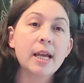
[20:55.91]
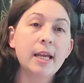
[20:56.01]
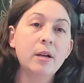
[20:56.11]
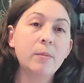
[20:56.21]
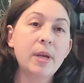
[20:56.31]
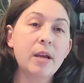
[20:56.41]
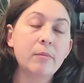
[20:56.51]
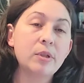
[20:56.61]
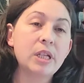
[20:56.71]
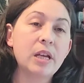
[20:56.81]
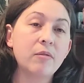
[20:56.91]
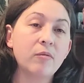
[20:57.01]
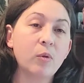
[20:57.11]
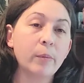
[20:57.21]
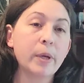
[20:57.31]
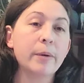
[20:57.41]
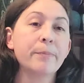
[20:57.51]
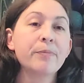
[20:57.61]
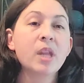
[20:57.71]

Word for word: And it'll be able to inform you.